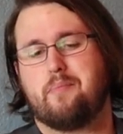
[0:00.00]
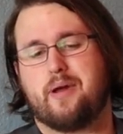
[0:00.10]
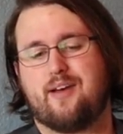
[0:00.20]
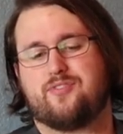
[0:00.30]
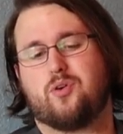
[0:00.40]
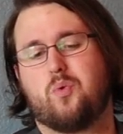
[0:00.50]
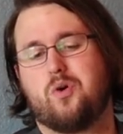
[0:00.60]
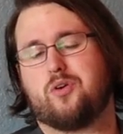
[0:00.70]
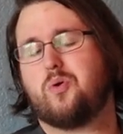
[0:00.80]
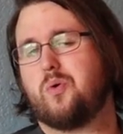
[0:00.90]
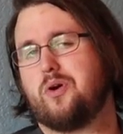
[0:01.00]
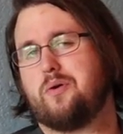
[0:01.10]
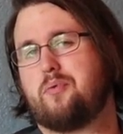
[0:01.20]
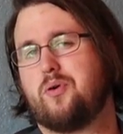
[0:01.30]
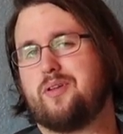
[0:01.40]
but after one
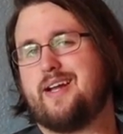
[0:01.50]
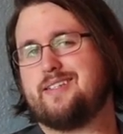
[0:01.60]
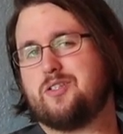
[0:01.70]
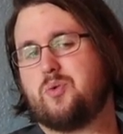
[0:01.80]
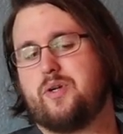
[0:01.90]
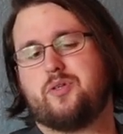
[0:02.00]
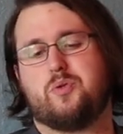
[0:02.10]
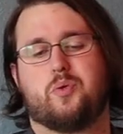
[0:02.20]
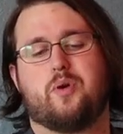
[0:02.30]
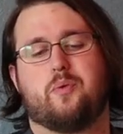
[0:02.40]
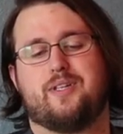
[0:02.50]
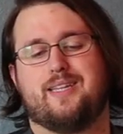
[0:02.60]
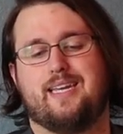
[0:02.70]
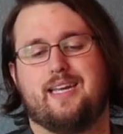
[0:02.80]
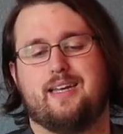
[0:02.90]
quarter, Portland has a
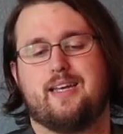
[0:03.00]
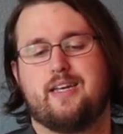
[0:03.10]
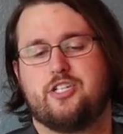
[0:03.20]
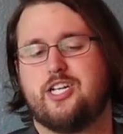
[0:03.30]
22-21 lead.